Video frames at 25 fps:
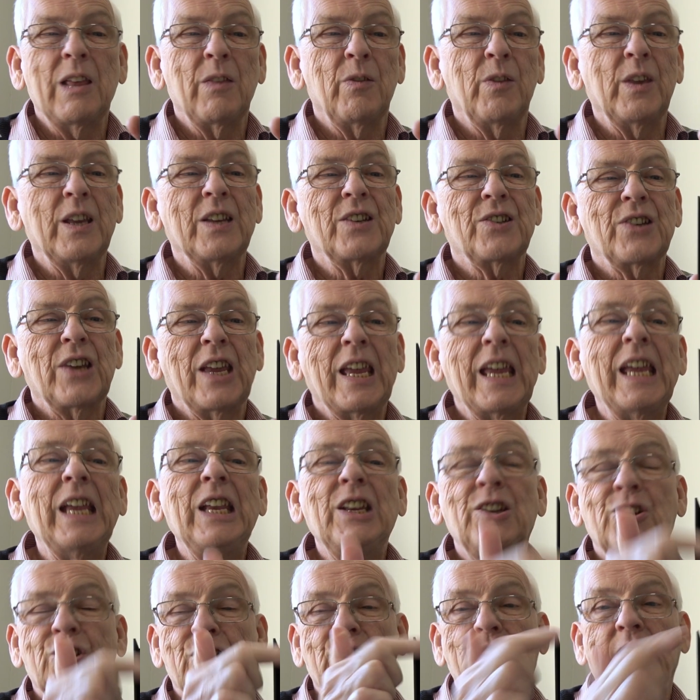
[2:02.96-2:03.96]
this
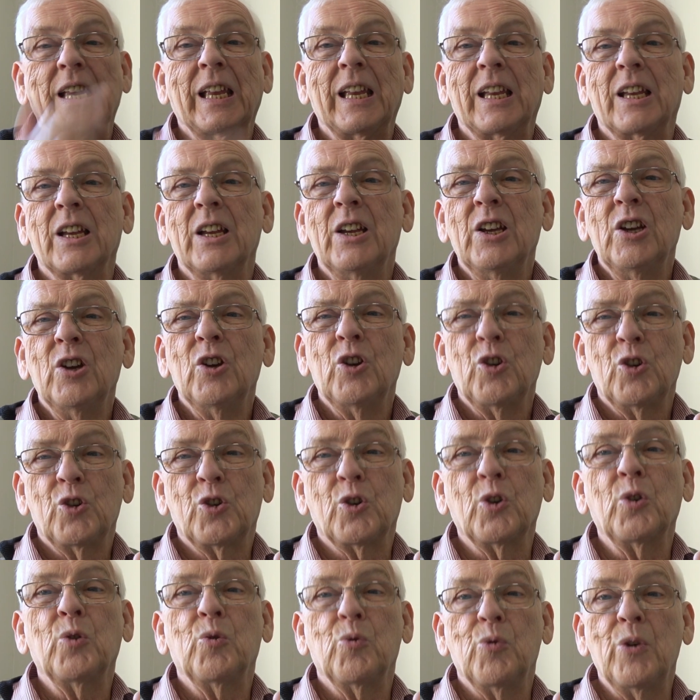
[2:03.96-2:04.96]
heat sink
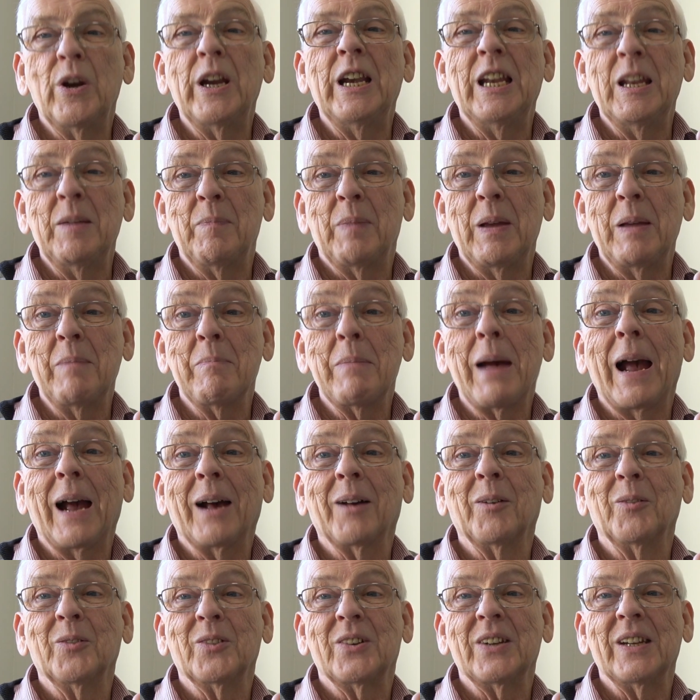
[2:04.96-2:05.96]
should really be
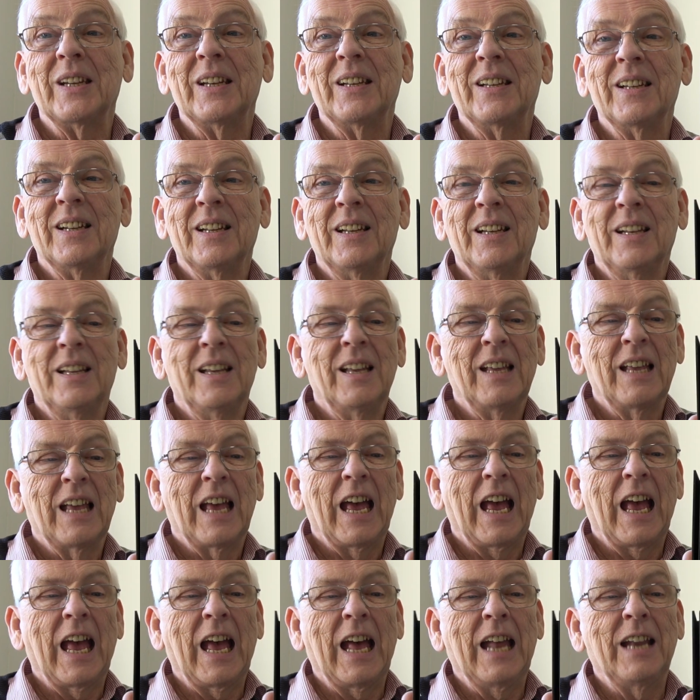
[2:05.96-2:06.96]
mounted
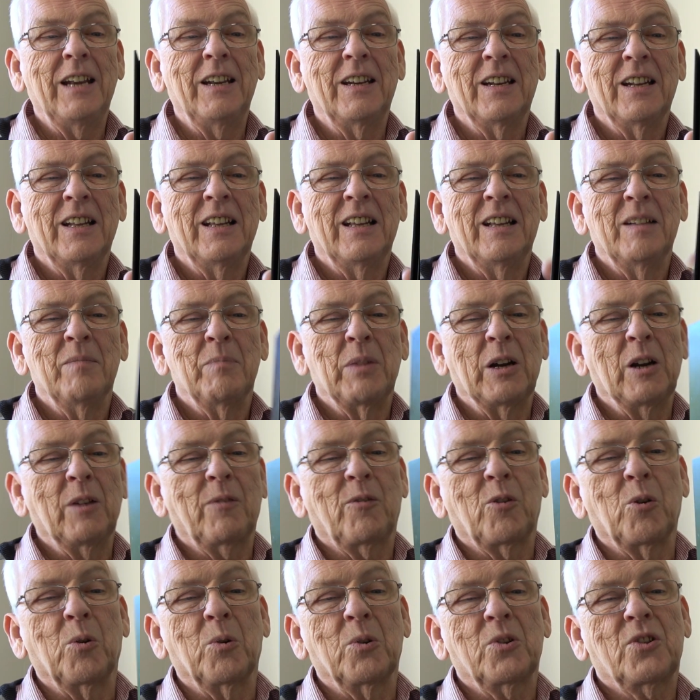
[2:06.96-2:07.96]
and but of
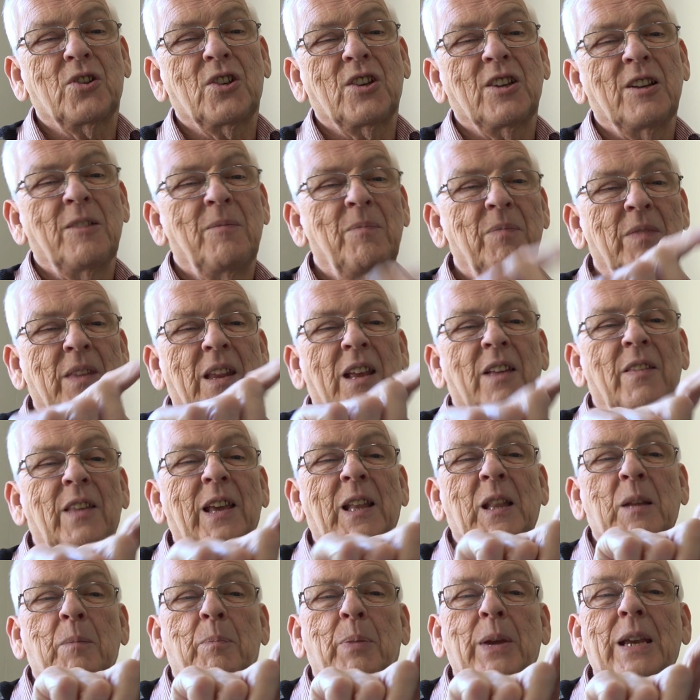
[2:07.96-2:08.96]
course
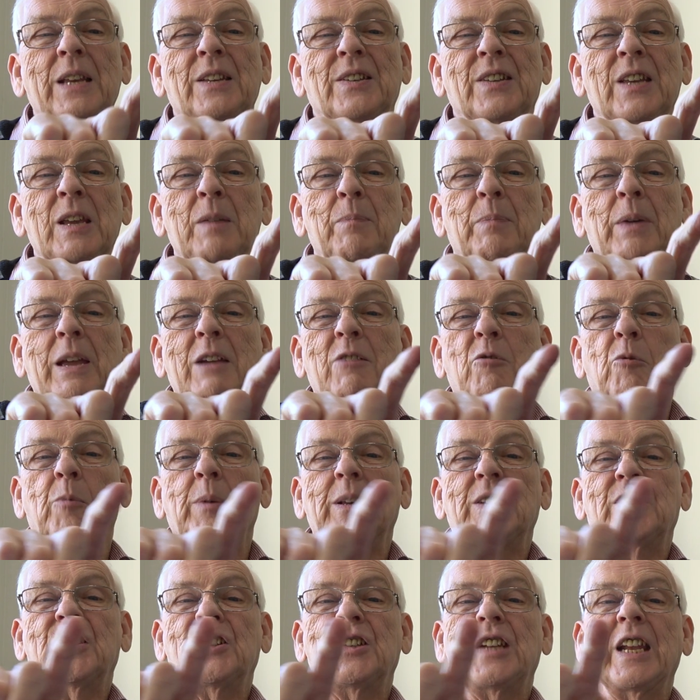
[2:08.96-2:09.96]
then the PCB will
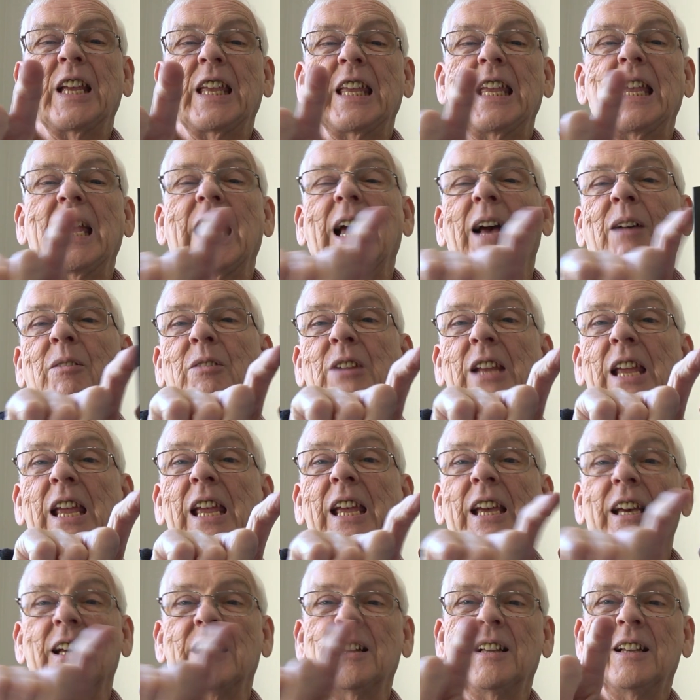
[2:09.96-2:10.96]
be sticking out
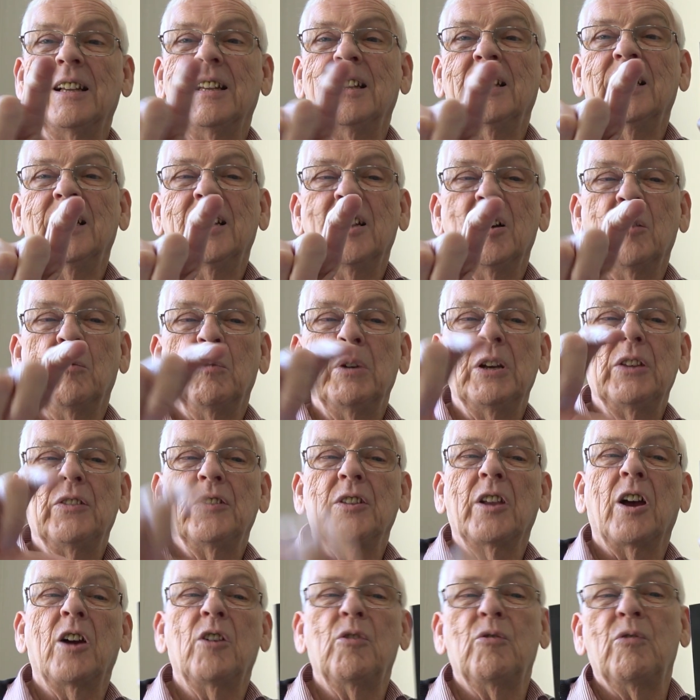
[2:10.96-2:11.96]
here with
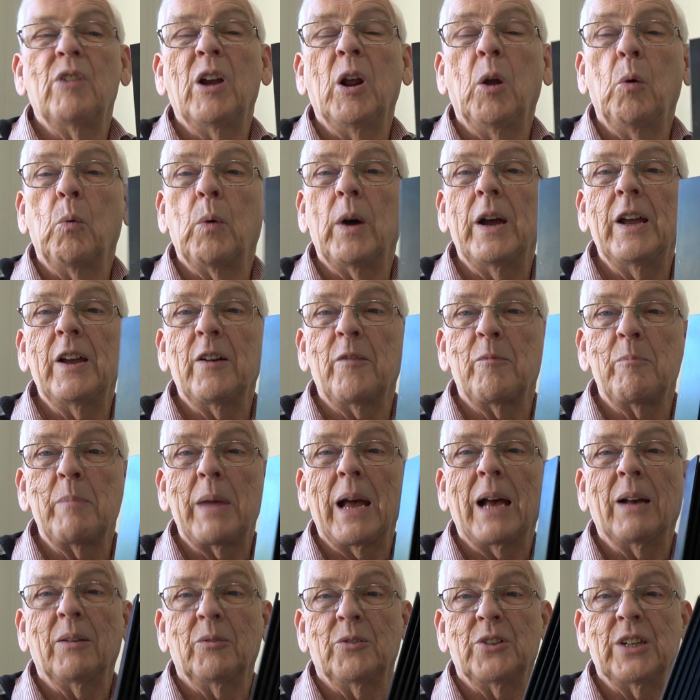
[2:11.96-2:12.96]
no real way of
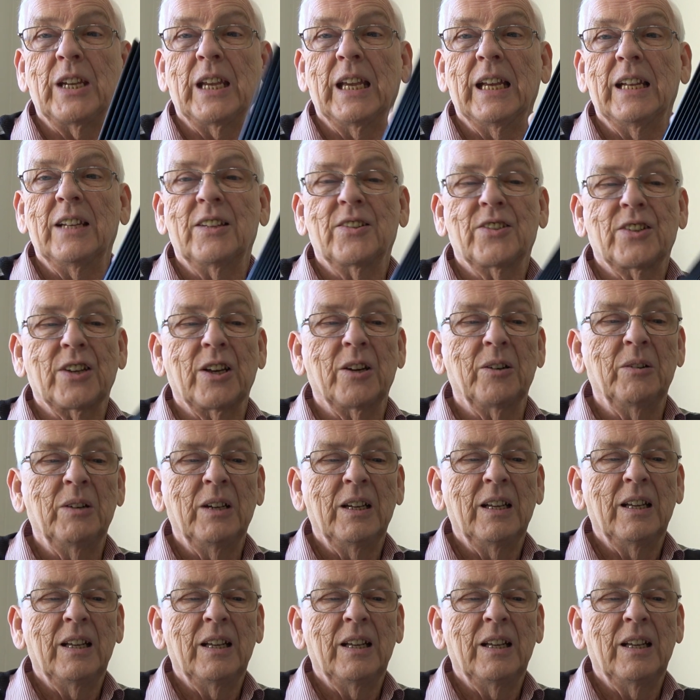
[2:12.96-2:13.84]
mounting it so